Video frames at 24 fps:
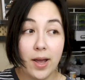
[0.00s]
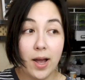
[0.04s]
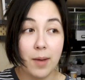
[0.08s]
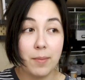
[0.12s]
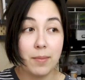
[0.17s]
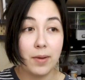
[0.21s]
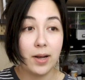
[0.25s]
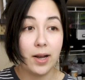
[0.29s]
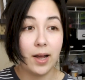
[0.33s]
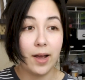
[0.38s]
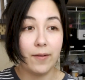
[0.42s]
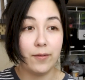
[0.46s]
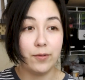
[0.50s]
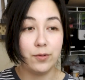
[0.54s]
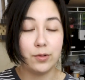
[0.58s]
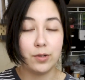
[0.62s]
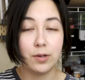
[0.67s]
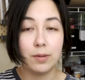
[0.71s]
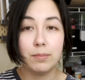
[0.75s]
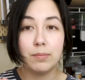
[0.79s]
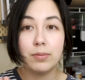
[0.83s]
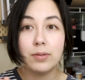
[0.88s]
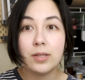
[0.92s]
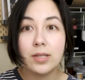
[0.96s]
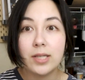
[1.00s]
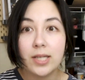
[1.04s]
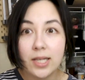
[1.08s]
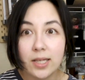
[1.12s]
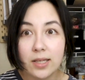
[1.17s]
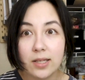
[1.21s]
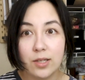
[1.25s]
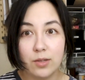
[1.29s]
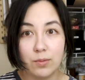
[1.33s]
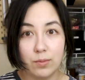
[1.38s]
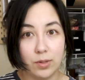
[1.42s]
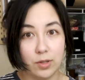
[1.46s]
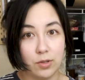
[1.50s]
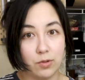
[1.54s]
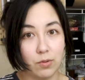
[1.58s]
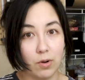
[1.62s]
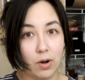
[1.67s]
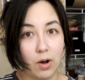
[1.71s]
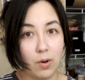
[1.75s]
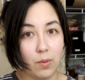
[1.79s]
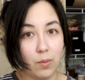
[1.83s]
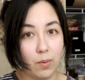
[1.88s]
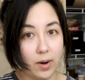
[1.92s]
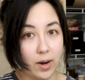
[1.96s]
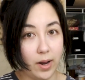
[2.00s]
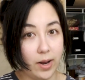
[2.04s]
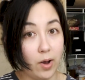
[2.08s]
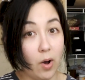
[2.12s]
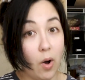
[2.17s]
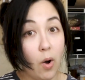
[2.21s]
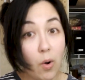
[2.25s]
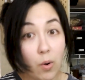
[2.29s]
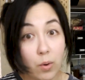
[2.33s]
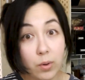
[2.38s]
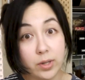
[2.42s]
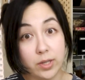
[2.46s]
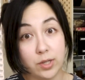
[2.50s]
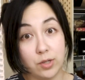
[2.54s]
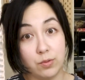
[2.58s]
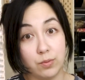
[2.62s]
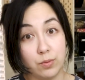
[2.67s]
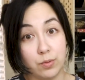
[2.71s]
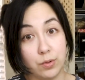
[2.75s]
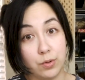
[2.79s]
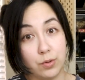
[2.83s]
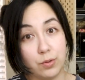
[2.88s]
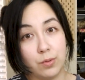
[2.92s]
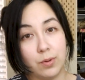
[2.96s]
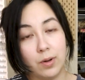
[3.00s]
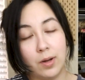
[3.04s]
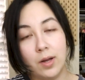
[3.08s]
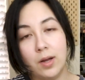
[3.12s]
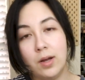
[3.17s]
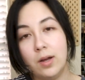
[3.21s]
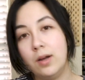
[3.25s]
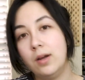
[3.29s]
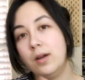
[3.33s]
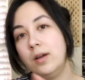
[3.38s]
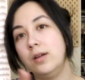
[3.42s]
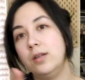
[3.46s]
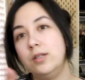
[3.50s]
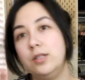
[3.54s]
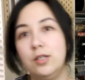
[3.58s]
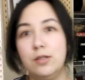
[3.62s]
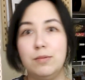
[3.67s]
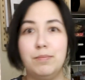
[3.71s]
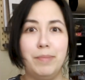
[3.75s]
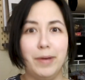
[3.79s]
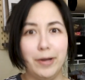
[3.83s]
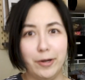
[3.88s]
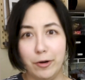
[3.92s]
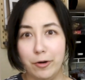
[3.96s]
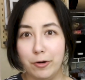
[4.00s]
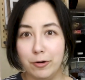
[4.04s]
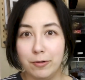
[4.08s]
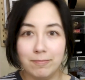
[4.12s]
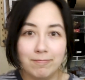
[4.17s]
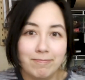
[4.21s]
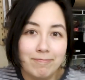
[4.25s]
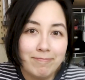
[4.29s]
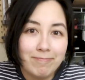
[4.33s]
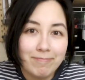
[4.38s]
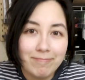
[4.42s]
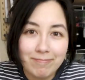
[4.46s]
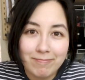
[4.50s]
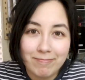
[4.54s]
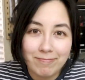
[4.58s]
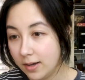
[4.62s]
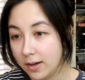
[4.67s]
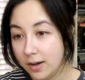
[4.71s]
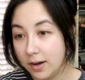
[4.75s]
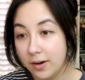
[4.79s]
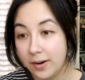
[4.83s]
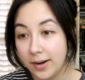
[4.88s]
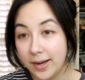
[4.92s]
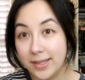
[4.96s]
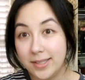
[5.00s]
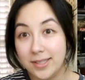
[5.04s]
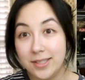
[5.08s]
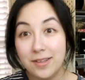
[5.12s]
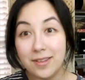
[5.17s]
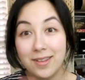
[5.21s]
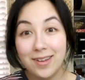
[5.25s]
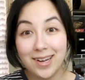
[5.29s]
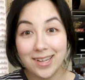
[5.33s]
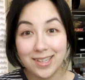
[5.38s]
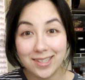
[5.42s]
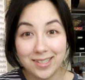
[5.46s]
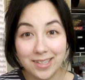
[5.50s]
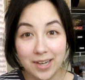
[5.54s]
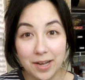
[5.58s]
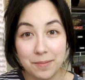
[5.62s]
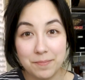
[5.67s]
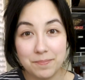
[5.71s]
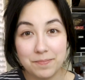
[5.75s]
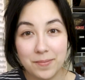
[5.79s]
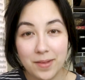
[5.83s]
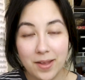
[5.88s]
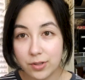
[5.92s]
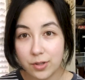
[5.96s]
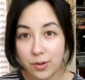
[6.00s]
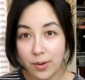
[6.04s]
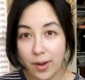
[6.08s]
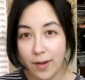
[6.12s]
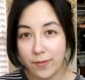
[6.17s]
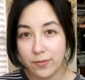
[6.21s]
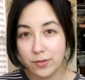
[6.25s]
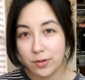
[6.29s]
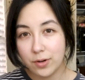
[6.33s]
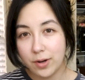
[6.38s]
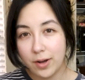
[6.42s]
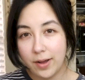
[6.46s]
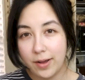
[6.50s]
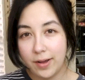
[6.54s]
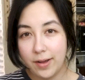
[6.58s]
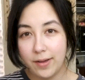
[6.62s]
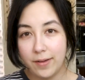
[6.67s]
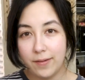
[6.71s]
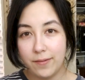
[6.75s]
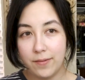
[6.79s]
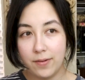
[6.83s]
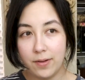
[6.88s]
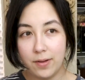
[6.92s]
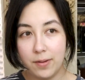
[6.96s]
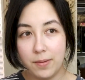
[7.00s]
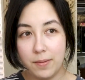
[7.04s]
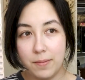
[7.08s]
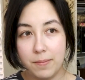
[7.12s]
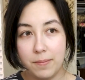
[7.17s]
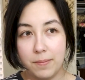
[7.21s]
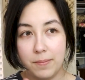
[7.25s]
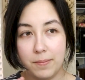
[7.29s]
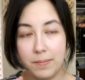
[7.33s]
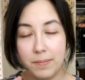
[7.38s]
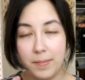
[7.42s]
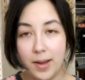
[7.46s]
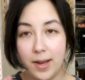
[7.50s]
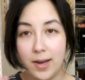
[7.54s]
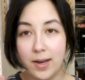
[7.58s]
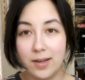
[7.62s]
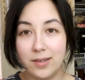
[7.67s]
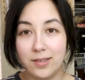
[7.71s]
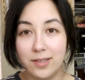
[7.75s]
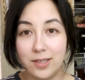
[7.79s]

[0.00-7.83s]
I'm not having to completely redraw what I already drew, just bigger. Alright, so the next step. So after I've made a